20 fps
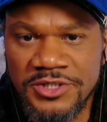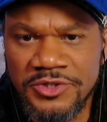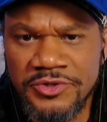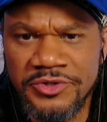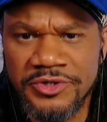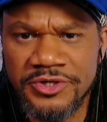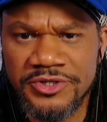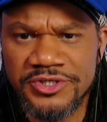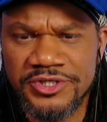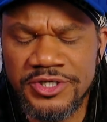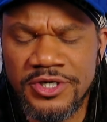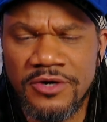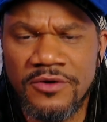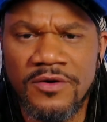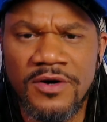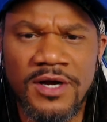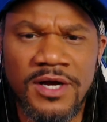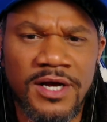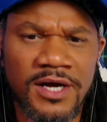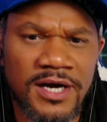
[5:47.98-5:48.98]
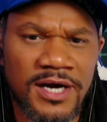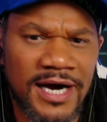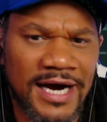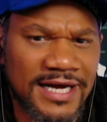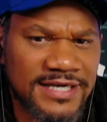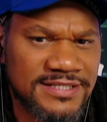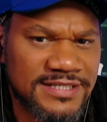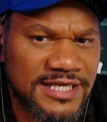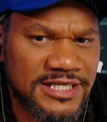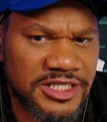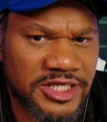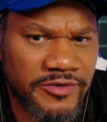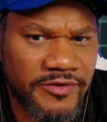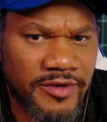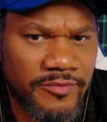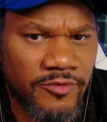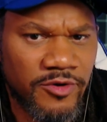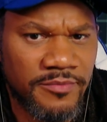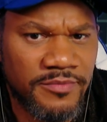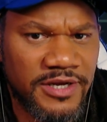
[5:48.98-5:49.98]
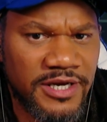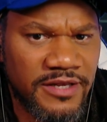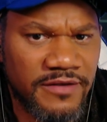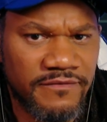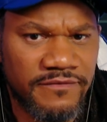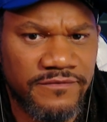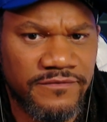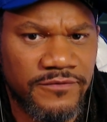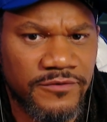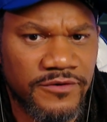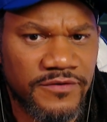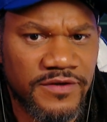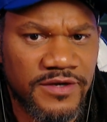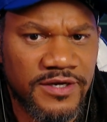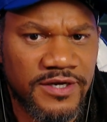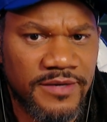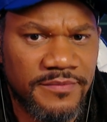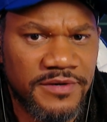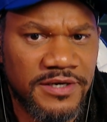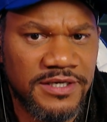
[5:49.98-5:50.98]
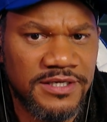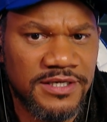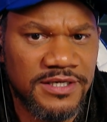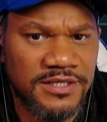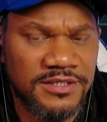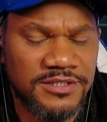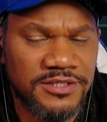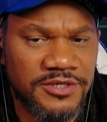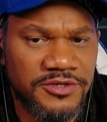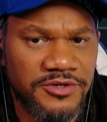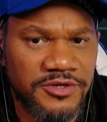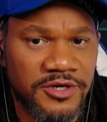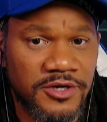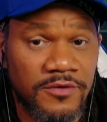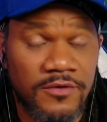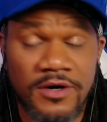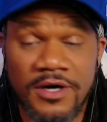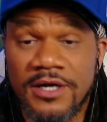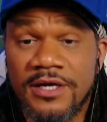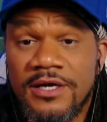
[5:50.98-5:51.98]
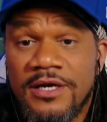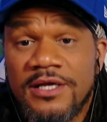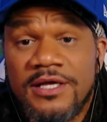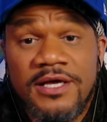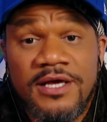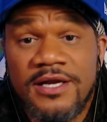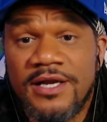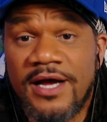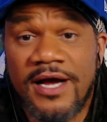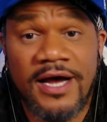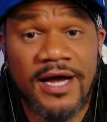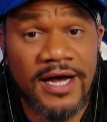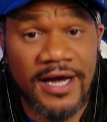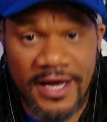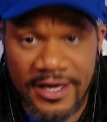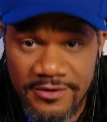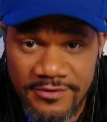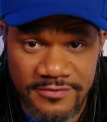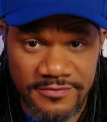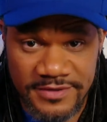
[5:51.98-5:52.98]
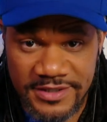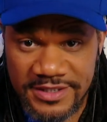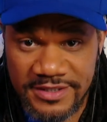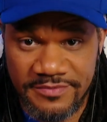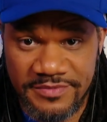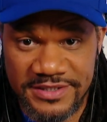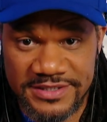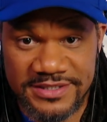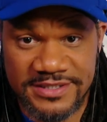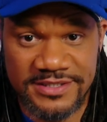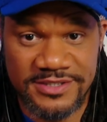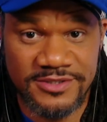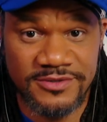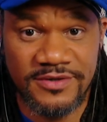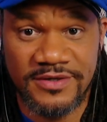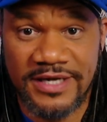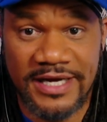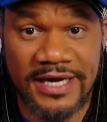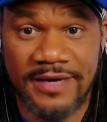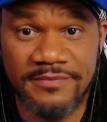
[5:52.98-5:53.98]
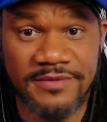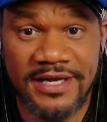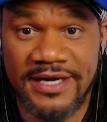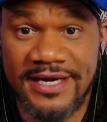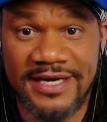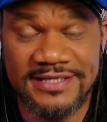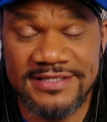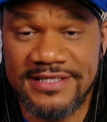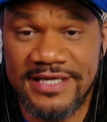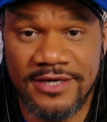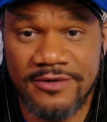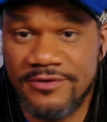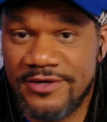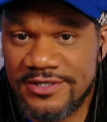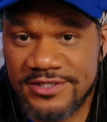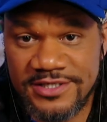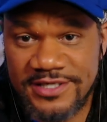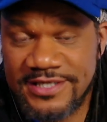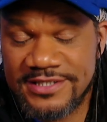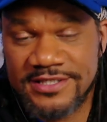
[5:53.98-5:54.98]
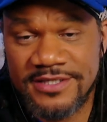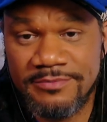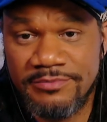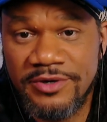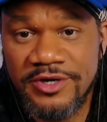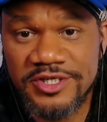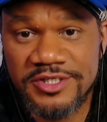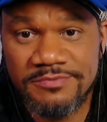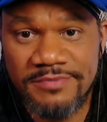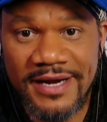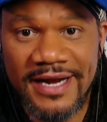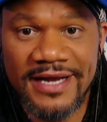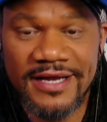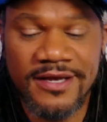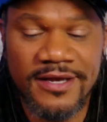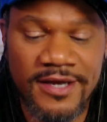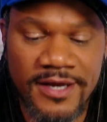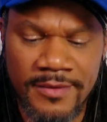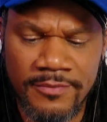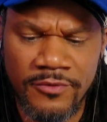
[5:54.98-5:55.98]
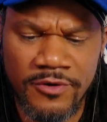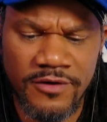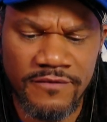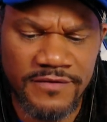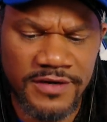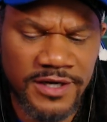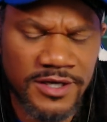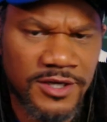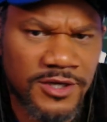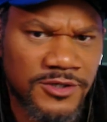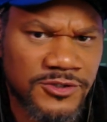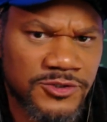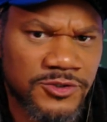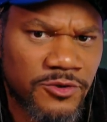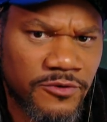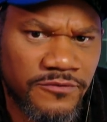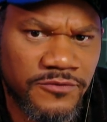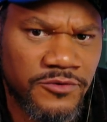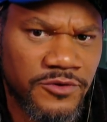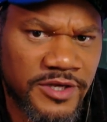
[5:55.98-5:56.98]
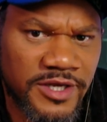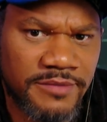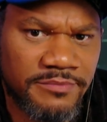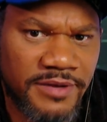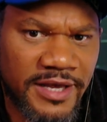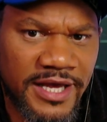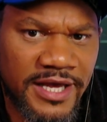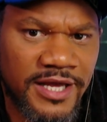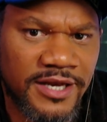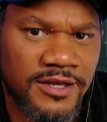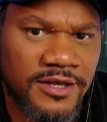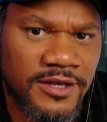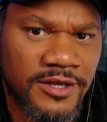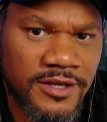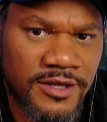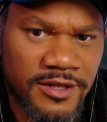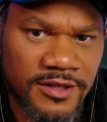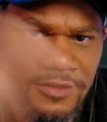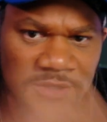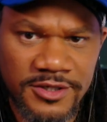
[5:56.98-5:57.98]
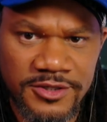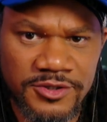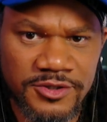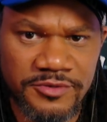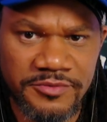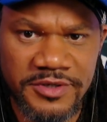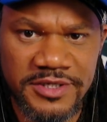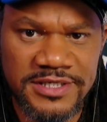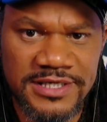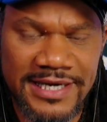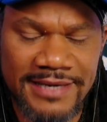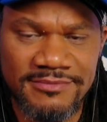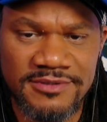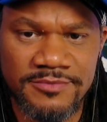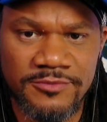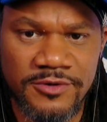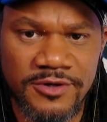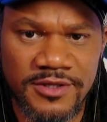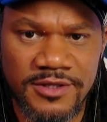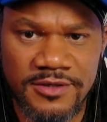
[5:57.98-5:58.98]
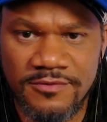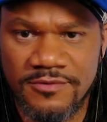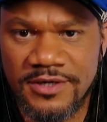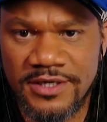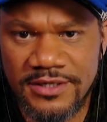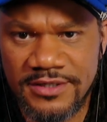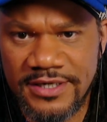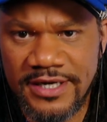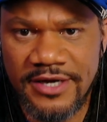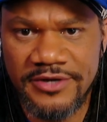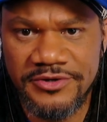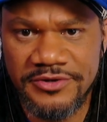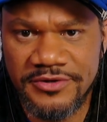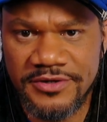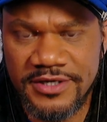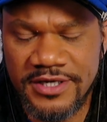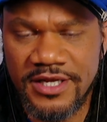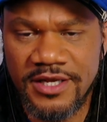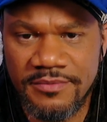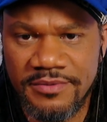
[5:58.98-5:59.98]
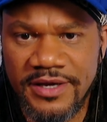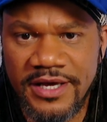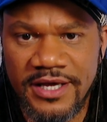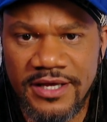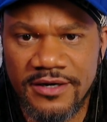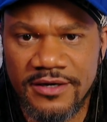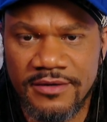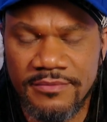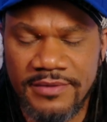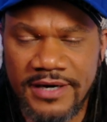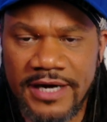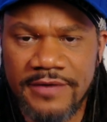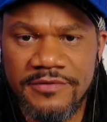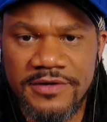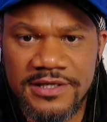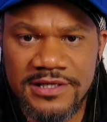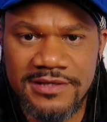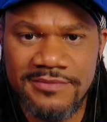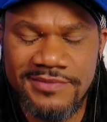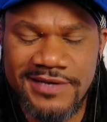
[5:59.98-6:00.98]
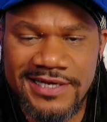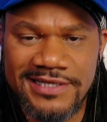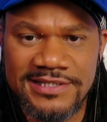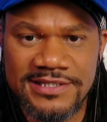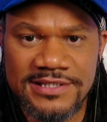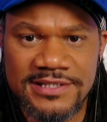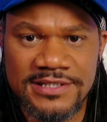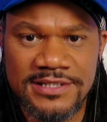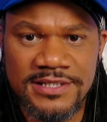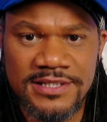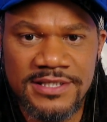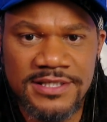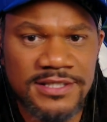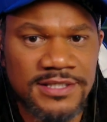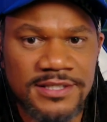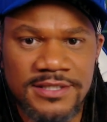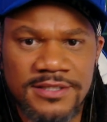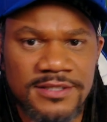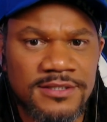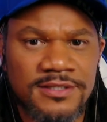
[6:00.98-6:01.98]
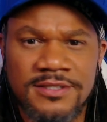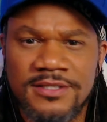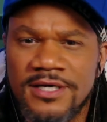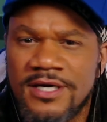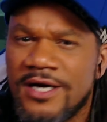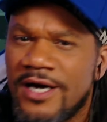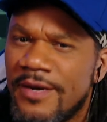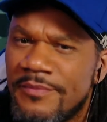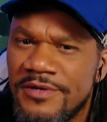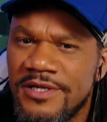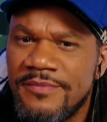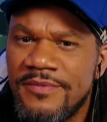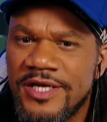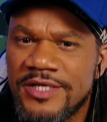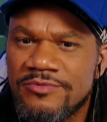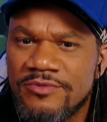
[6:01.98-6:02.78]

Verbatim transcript: to do your show, how does that generate more money for the company to continue to go on? Again, I don't run the business, so I'm not asking that question as a pushback, more of a so if you get paid the three times more than what now you're getting paid on a biweekly basis the company